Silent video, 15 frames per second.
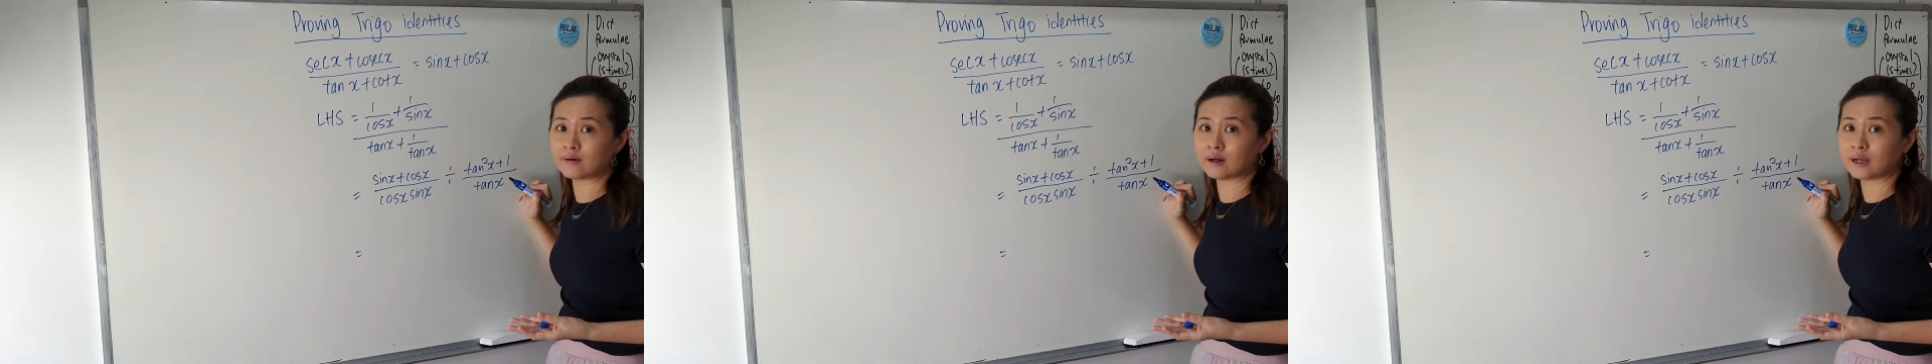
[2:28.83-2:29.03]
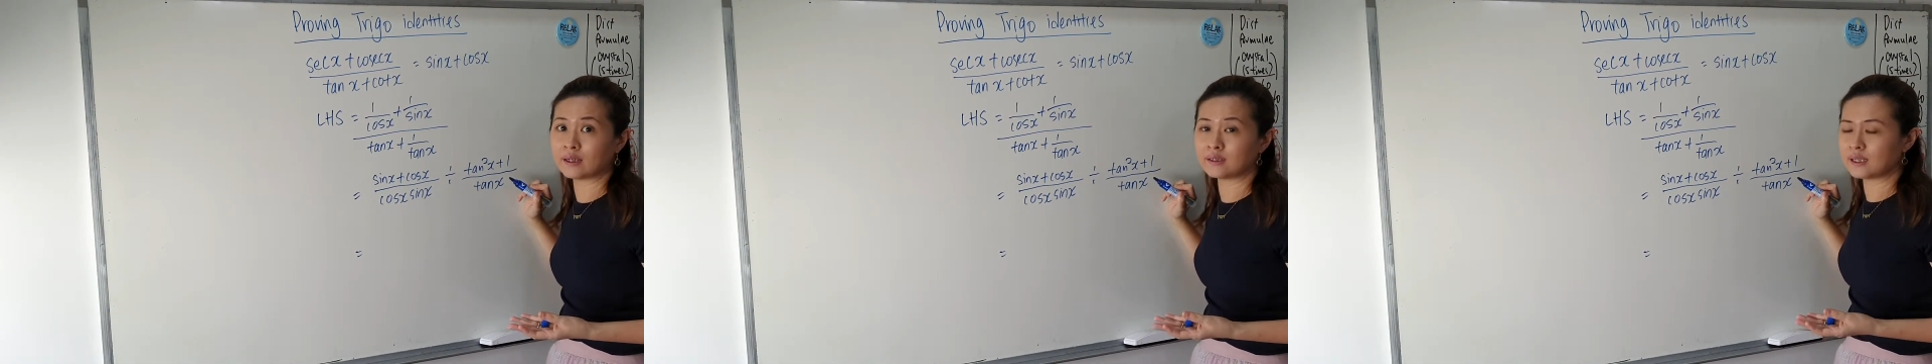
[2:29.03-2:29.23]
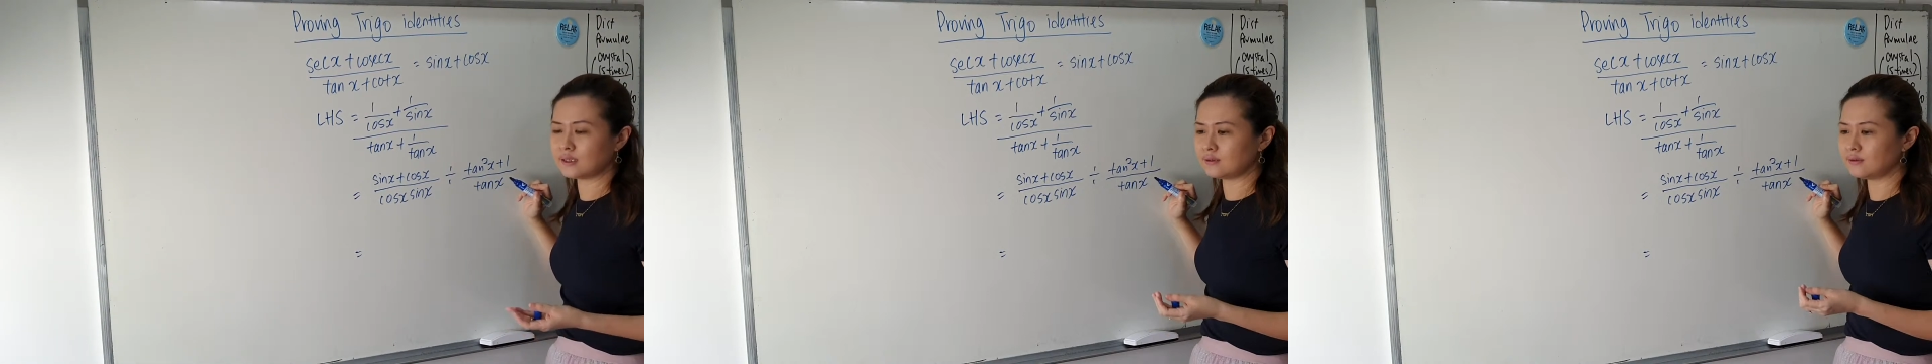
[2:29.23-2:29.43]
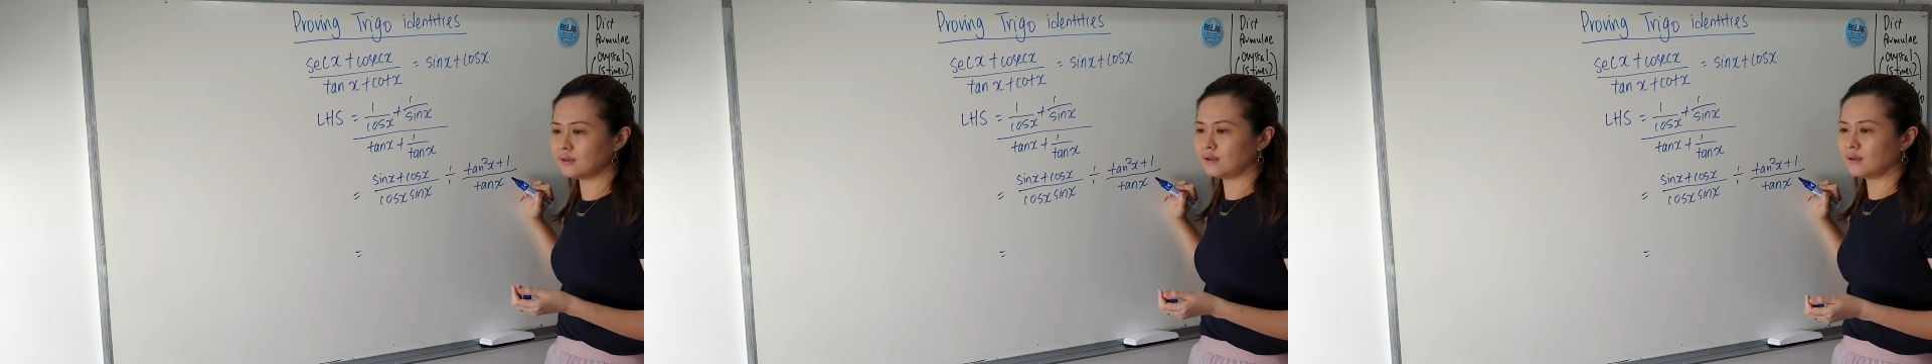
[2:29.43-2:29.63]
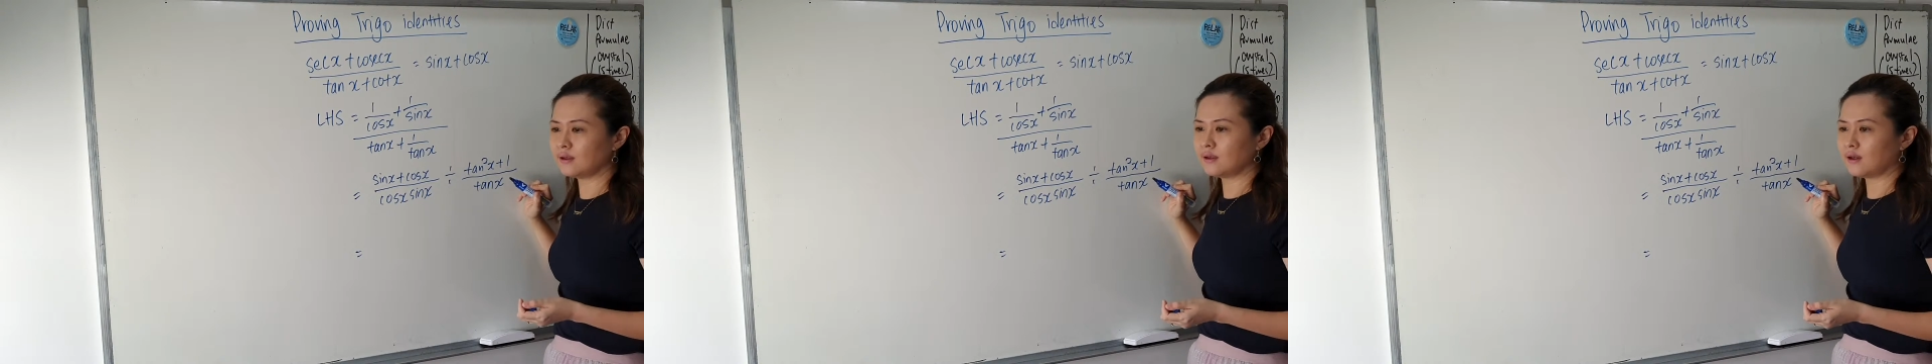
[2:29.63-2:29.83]
right,
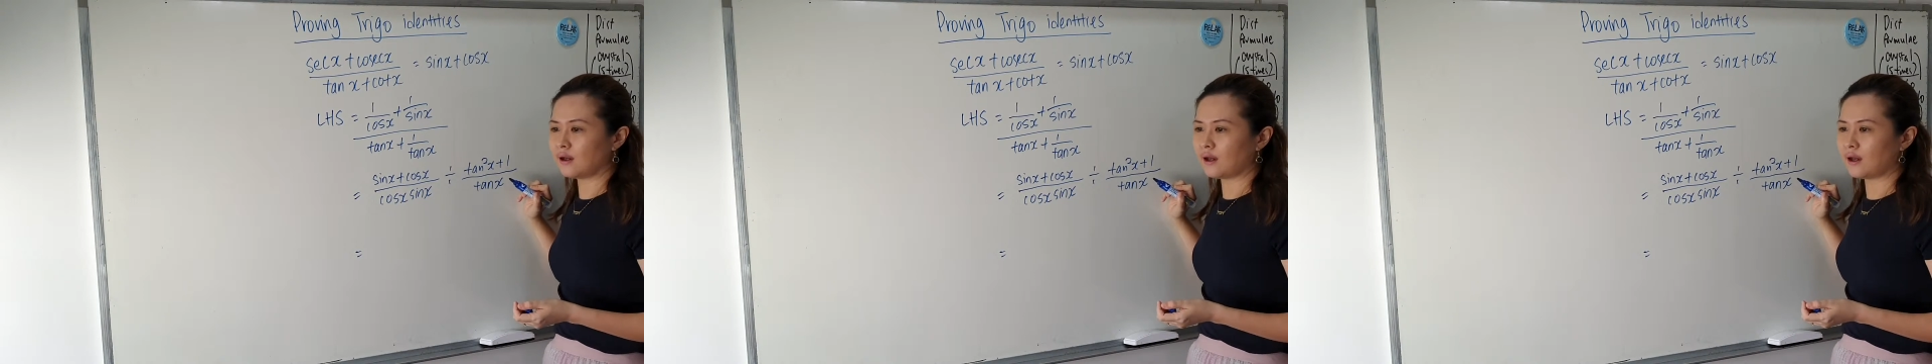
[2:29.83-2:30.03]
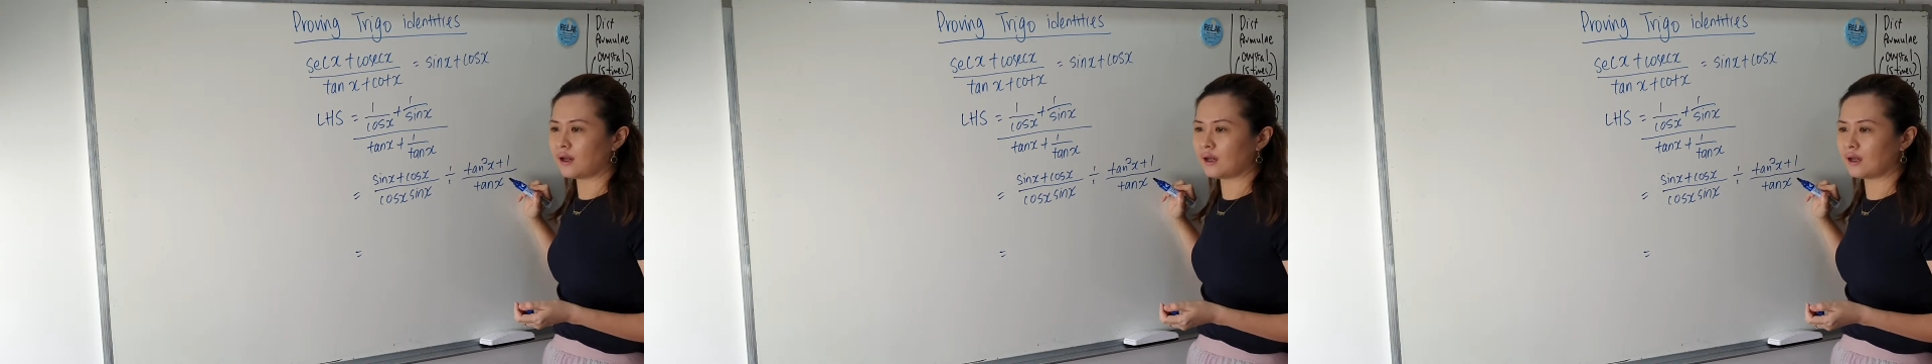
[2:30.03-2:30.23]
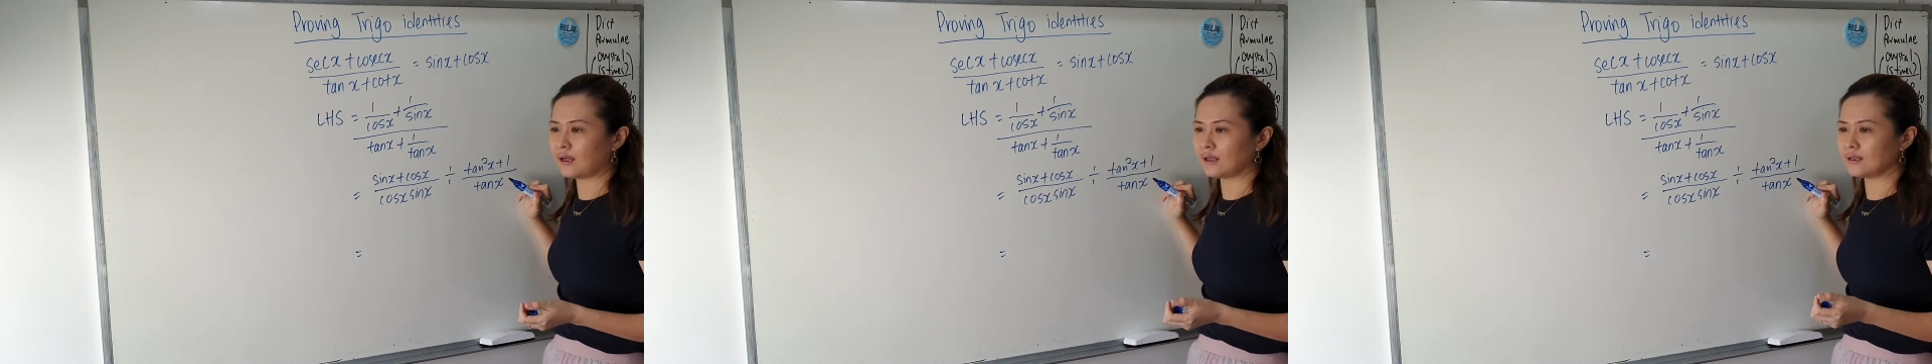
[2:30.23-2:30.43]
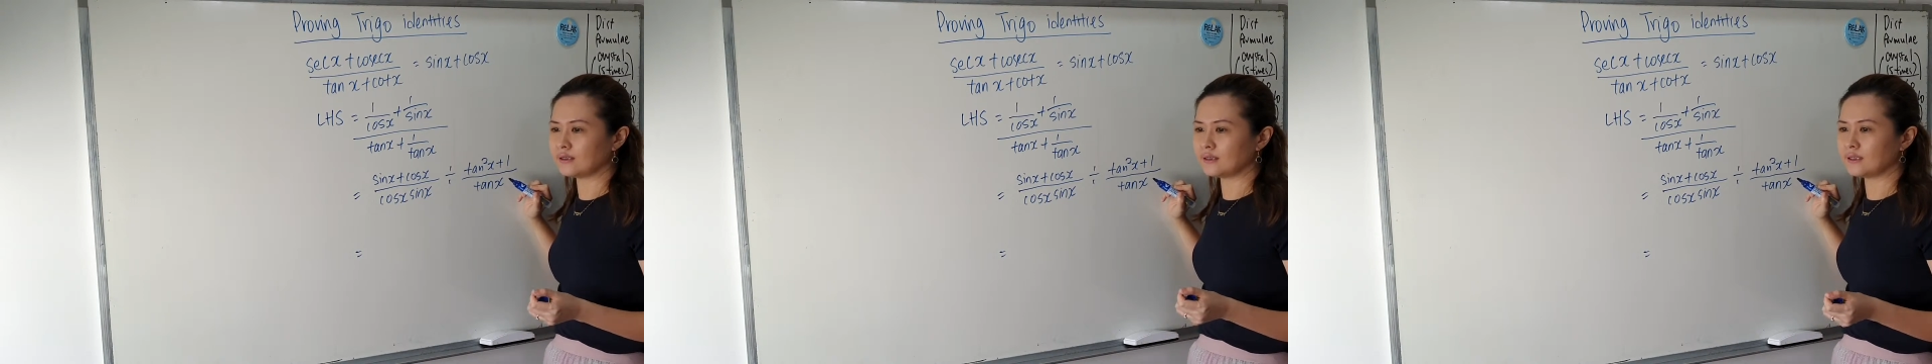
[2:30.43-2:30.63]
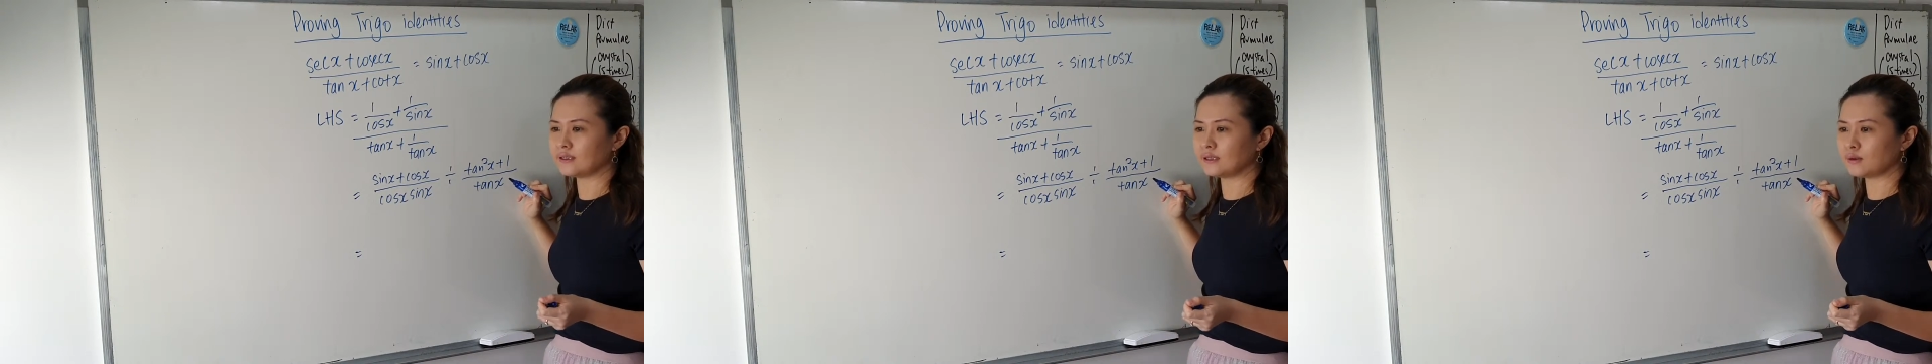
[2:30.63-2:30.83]

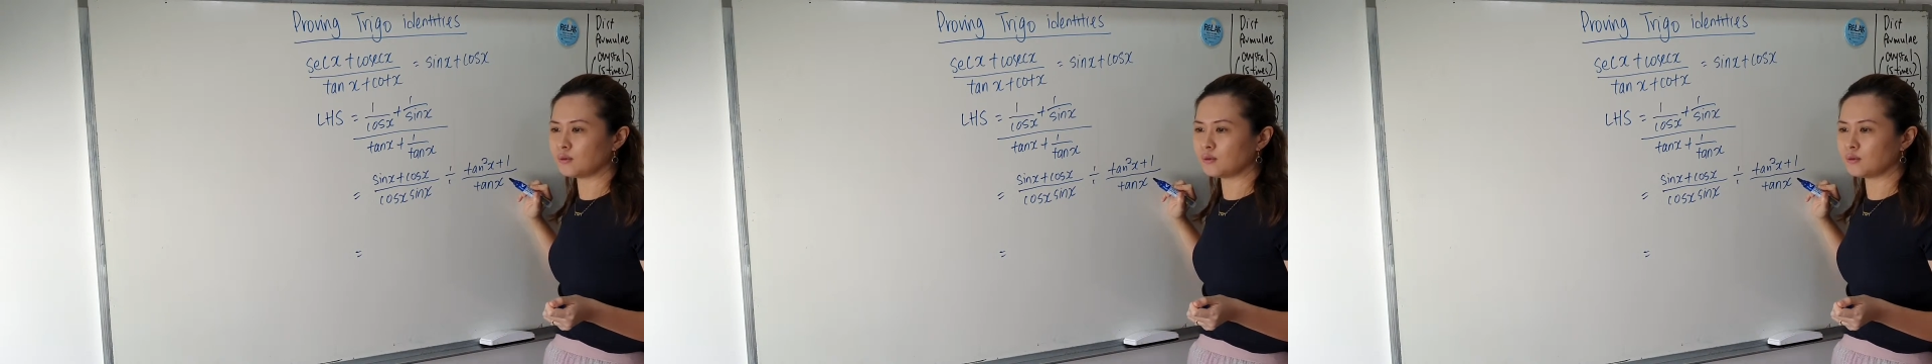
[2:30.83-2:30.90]
then they